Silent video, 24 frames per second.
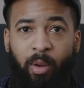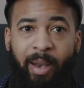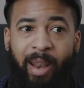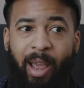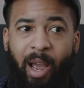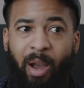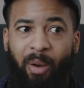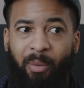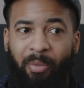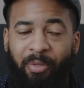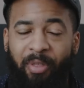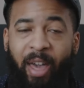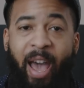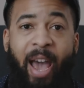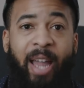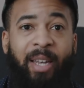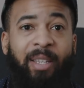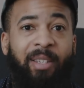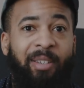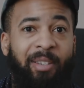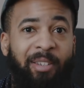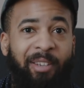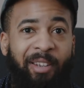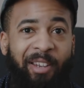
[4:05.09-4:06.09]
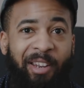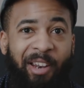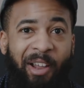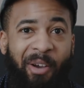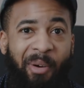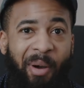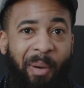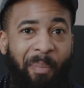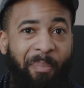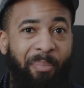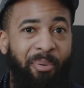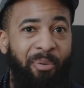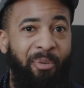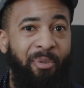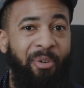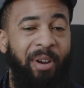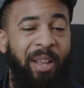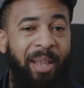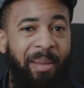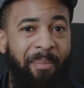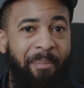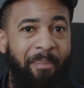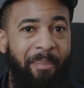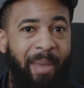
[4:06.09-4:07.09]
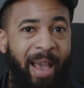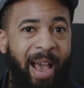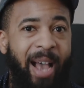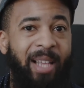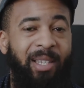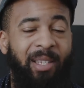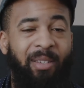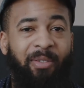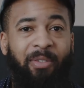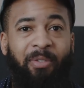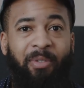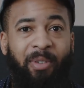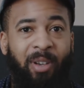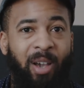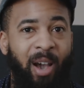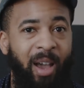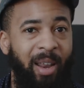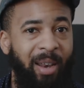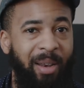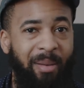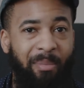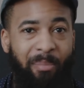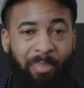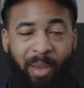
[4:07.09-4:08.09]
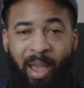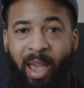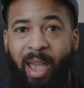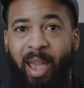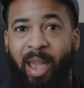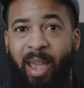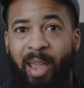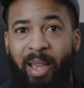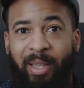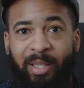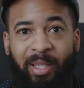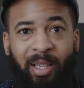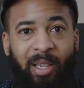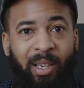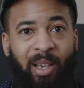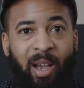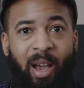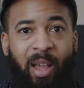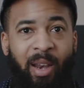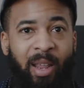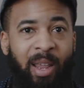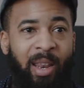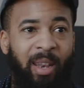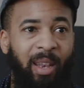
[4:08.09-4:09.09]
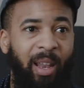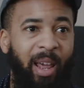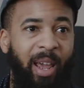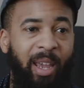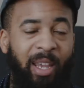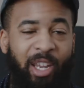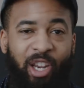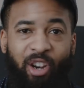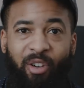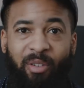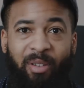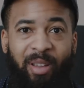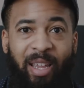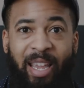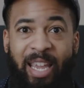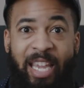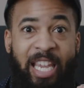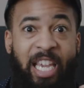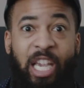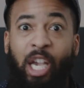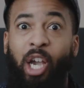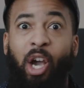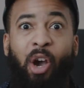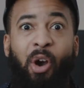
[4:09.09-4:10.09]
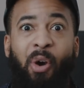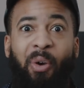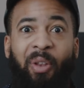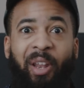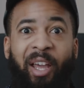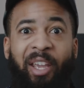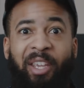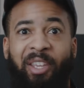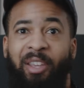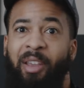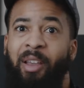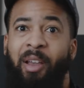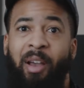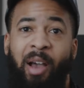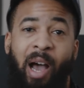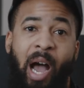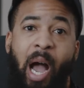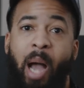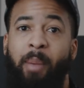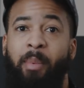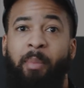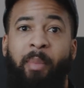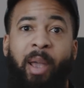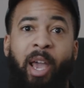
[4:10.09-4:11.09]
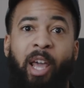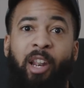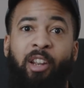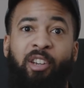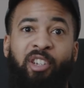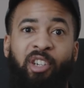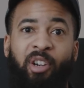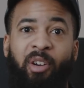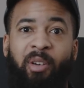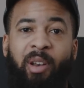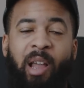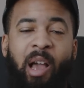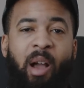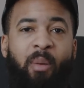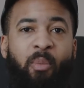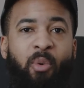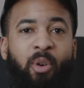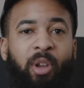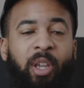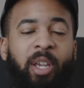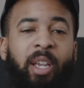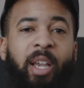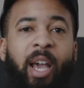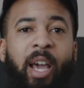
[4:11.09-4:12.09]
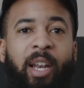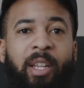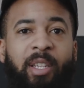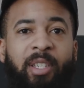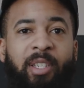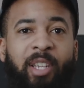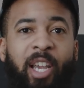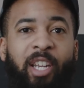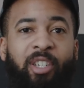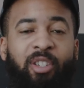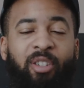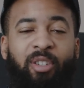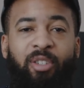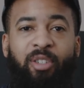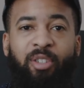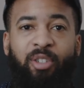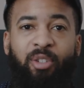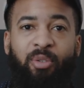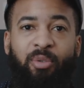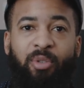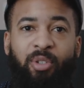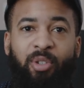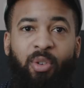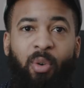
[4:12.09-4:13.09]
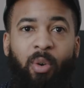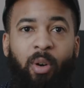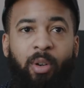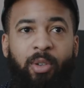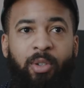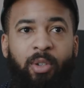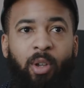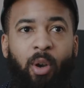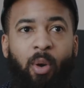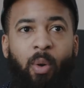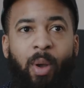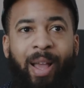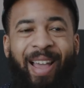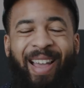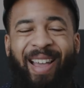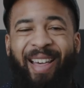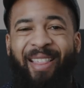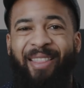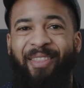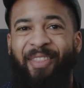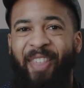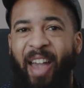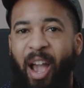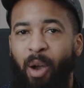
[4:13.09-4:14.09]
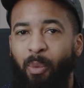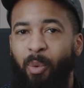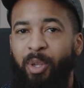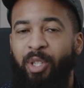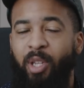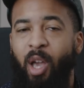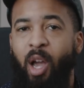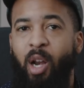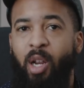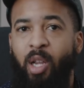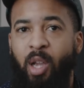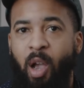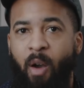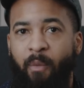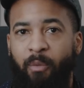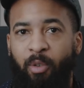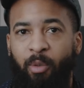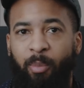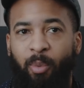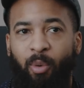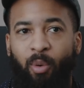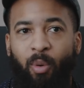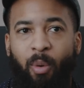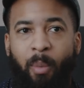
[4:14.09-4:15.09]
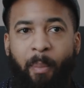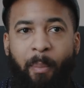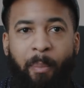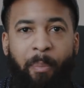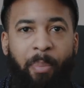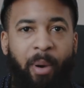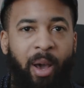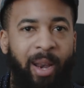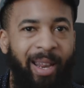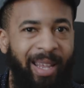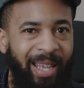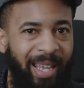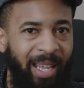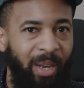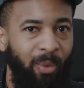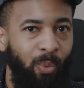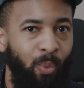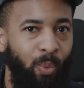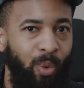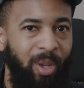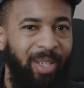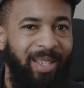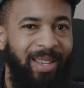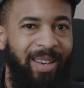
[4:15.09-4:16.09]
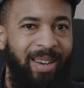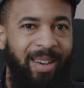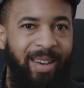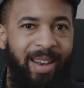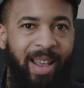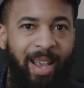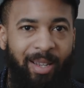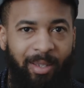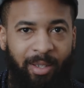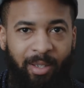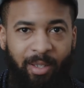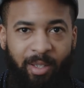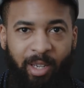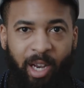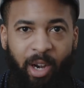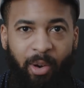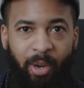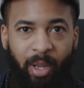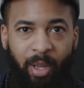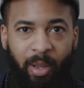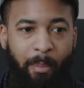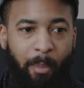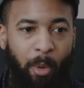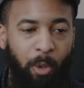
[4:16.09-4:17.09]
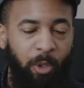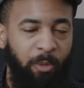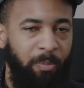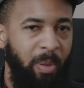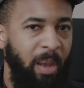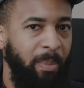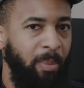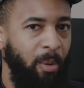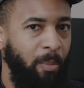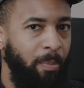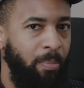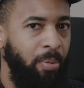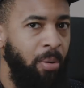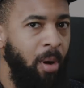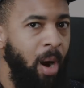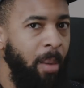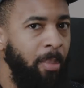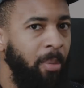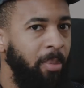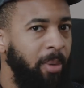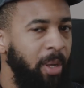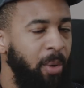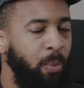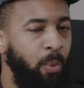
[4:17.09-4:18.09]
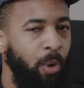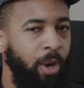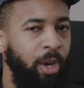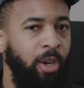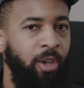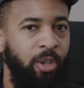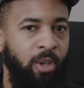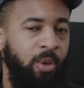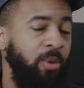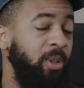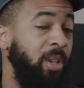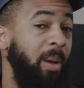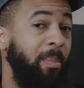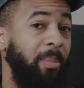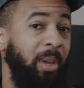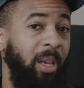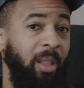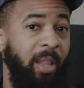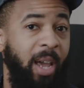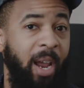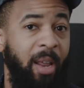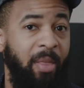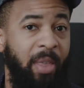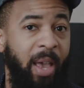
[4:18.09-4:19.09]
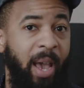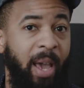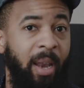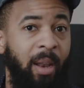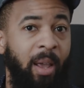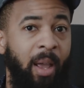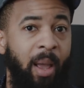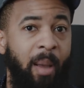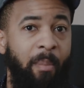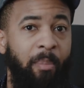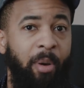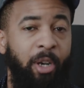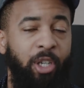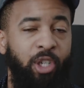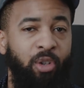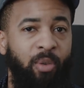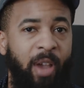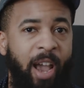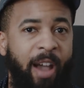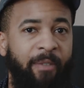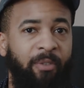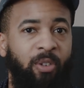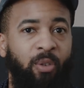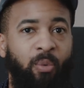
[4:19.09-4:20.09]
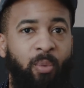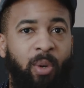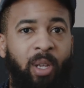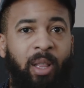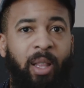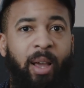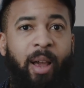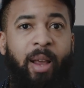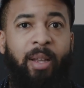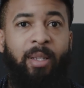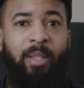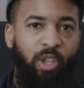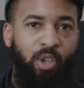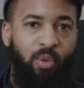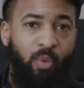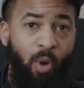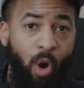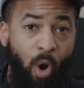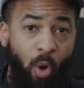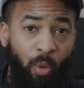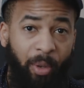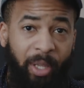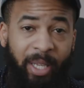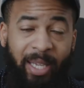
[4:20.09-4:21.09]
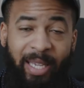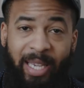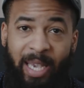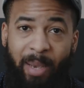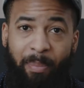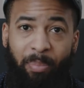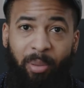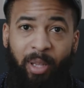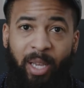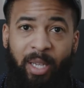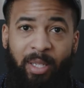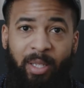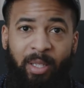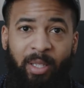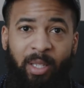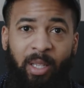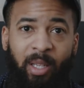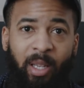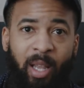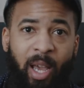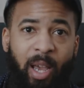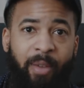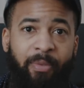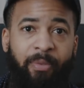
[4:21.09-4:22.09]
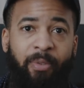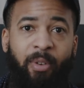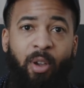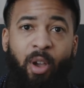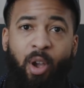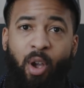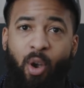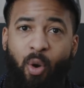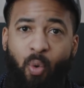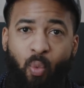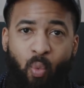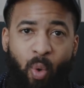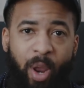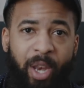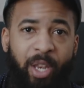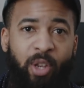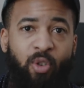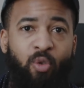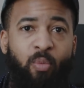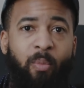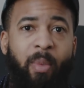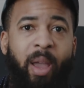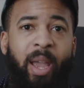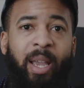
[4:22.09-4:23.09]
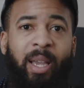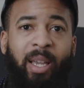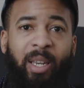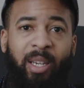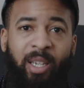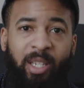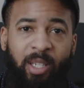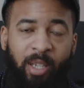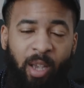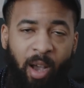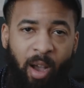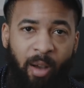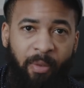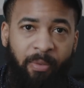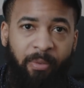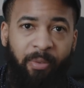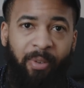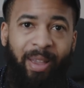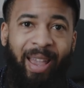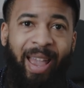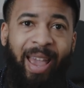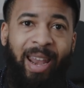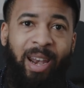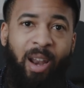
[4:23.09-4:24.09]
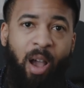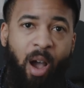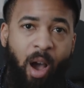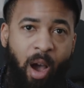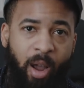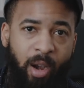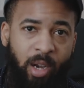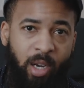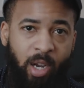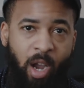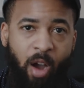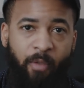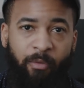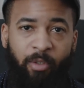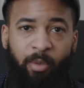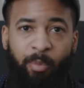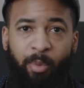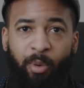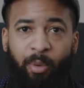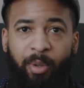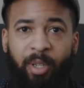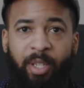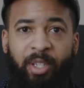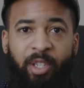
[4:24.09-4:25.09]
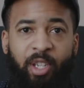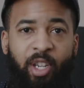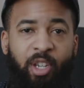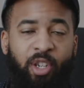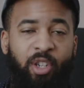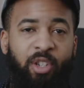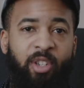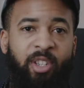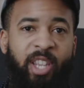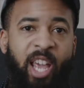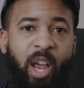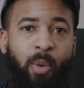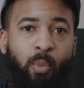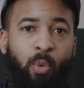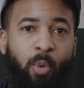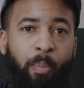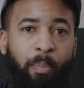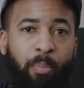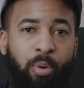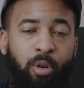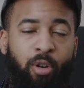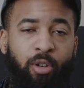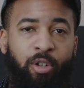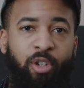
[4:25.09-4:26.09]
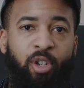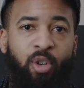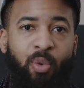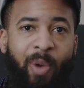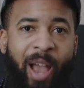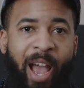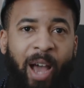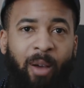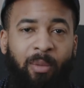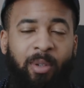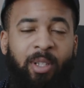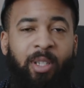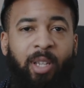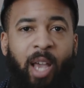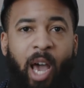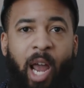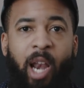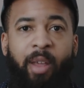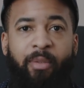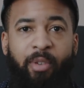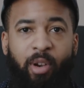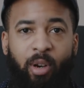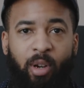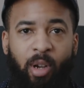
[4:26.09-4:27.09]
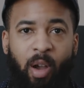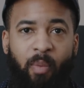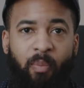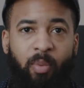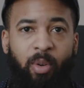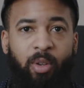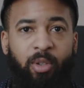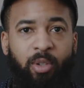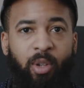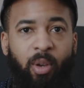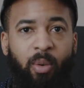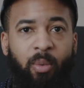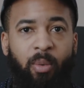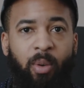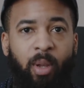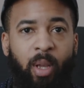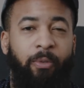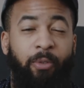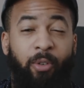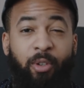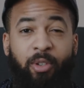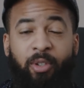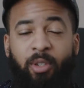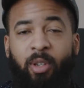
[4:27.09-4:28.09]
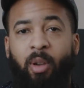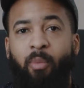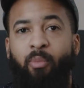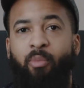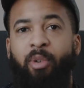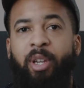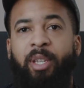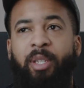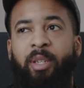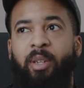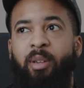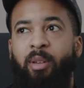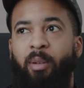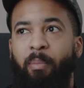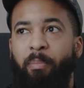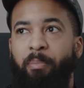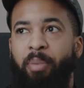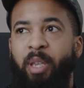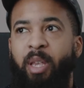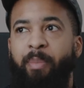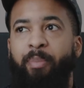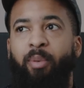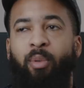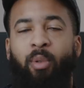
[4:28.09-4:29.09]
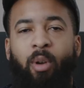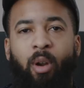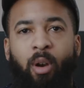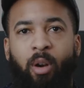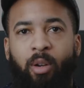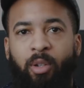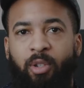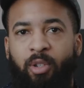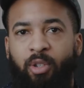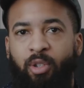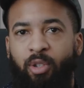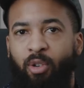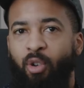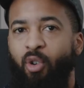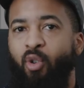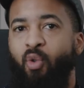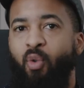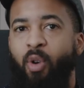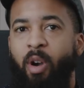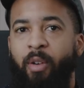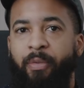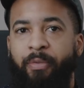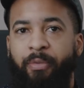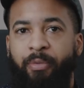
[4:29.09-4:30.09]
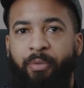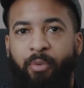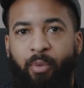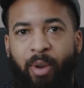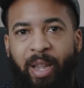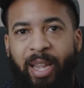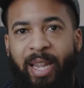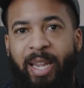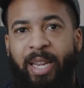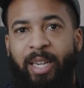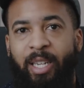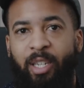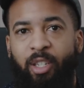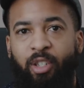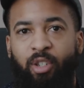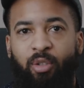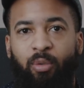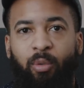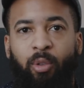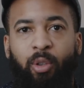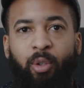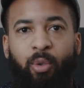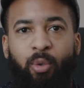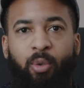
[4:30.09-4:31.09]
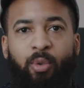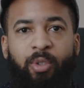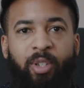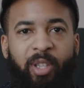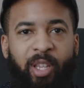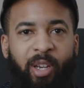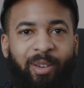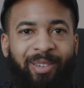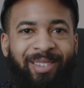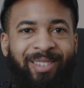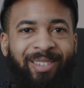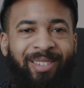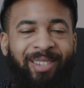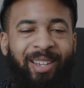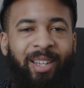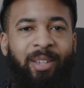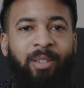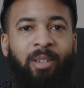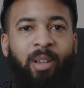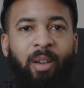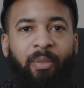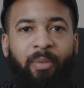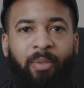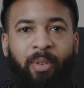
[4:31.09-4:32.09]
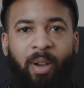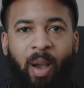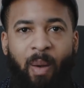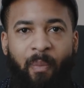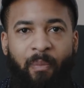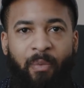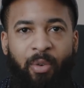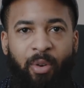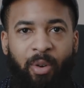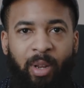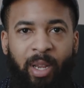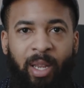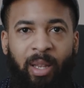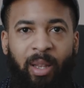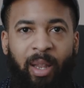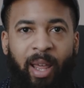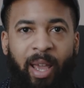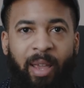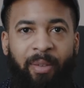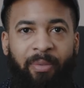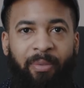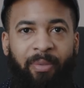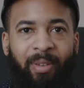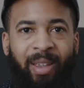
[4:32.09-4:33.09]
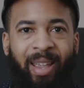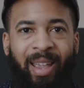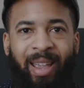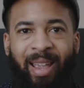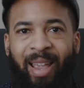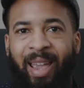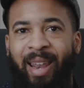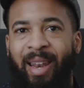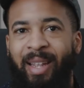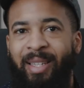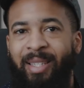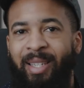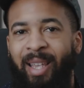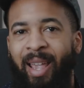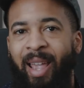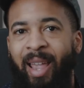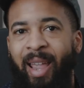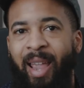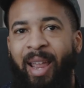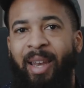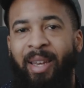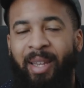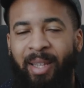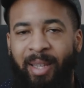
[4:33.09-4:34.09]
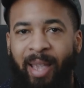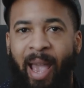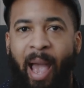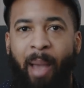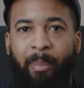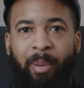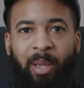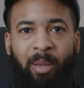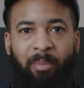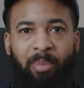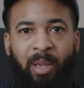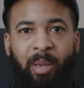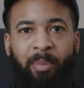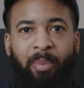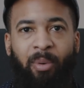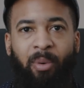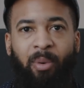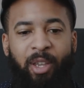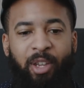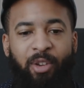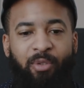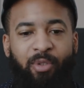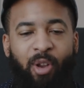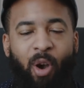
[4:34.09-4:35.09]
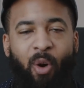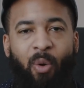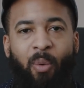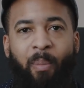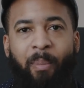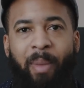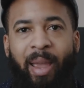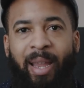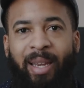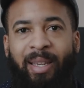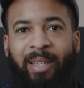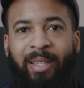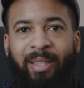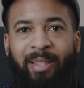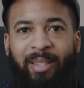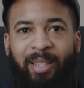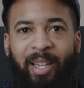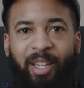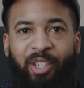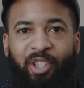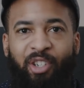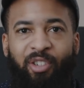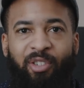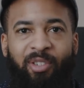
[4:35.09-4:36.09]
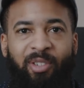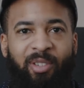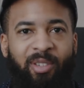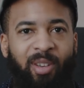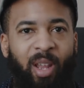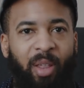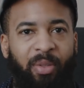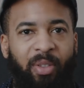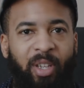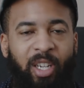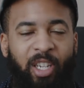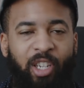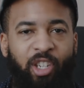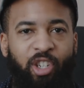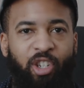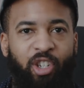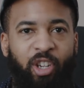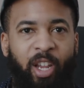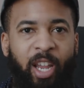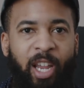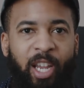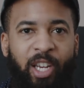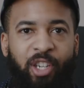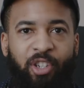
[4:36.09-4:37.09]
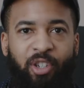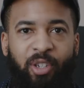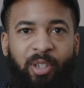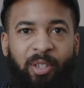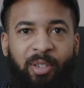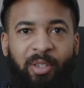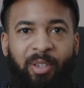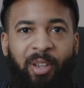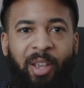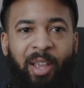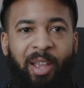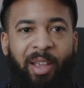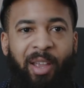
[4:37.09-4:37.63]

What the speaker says: Now that's, a pretty massive cut in pay. It's a cut in like your ego, like I'm a manager, now I'm working at a Skechers shoe store. So that was uncomfortable, but it was necessary. Most people probably wouldn't do something like that, but you have to realize you only get places in life when you make tough and uncomfortable decisions that will push you outside of your comfort zone. For some reason, people are so afraid to lose their sense of comfort in life, and it's handicapping people. You don't make decisions, nothing changes.